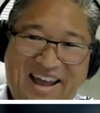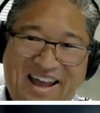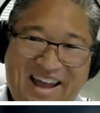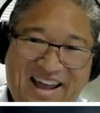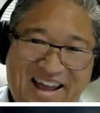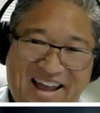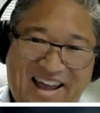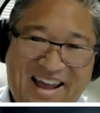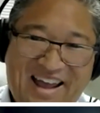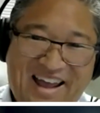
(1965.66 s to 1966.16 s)

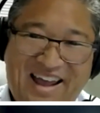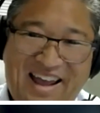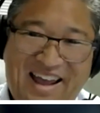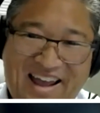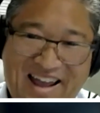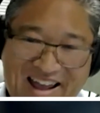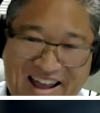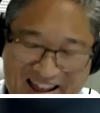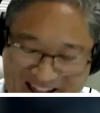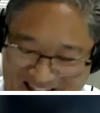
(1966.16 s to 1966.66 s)

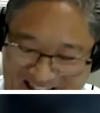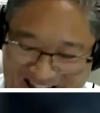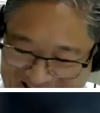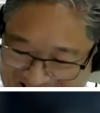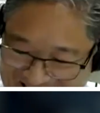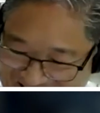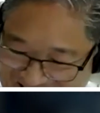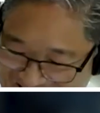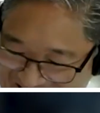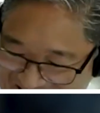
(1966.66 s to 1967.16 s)

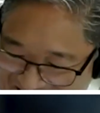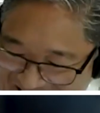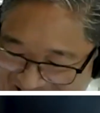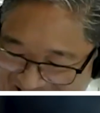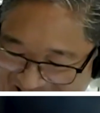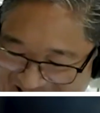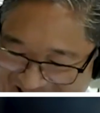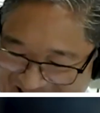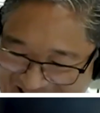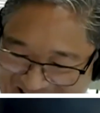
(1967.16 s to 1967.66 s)

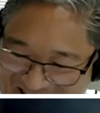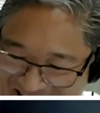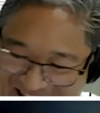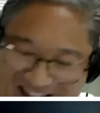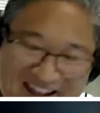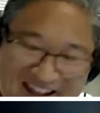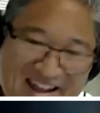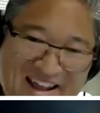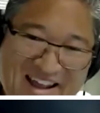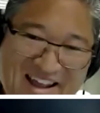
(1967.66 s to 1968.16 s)

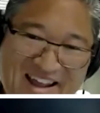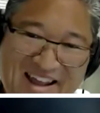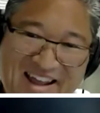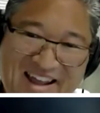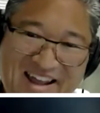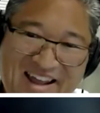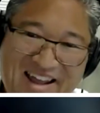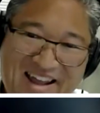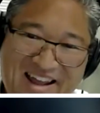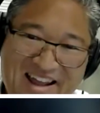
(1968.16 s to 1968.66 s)

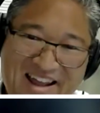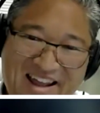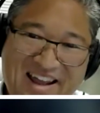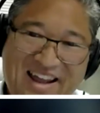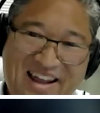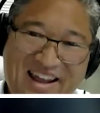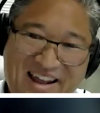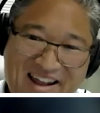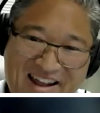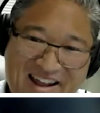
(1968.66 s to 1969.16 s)

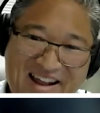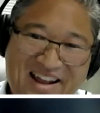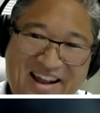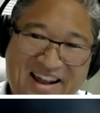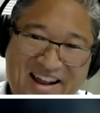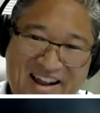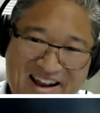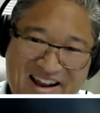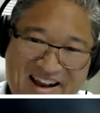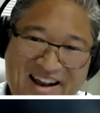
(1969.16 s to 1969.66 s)

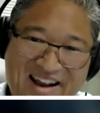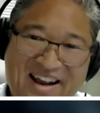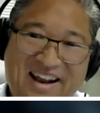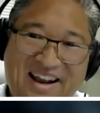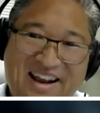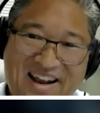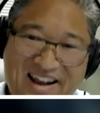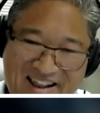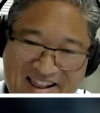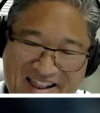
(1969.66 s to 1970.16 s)

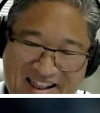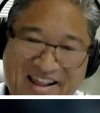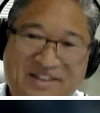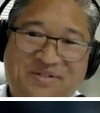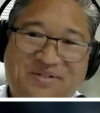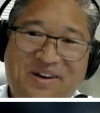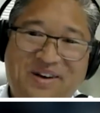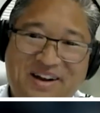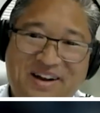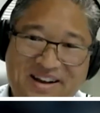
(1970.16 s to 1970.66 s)

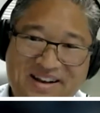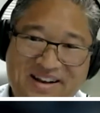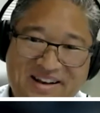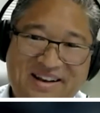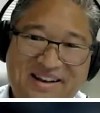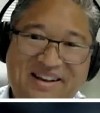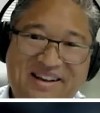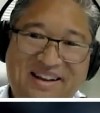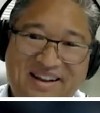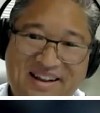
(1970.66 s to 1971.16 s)

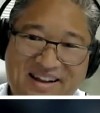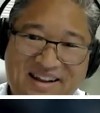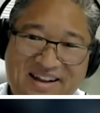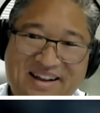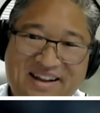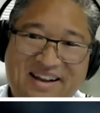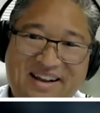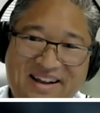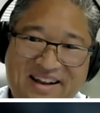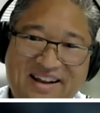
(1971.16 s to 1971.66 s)

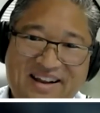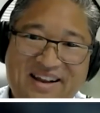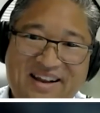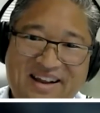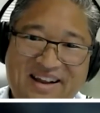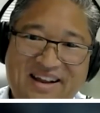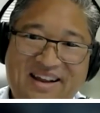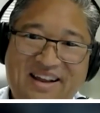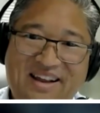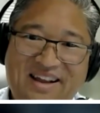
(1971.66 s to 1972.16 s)

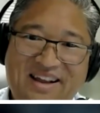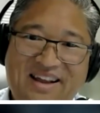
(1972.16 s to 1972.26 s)
[no speech]